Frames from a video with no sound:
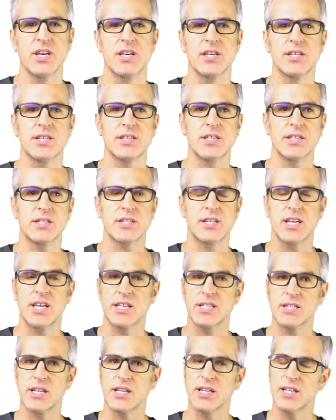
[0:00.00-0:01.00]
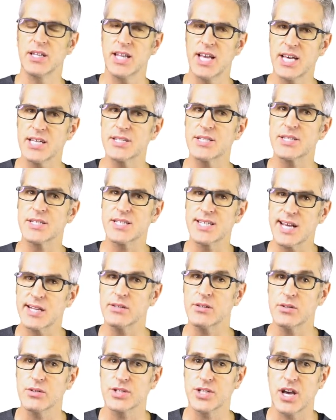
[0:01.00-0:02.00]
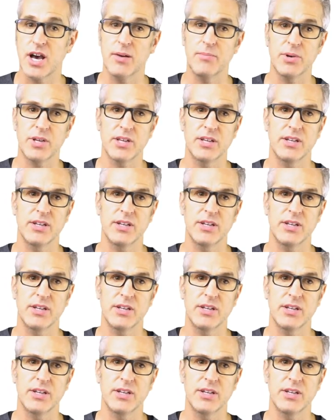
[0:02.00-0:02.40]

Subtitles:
since it's a less technical topic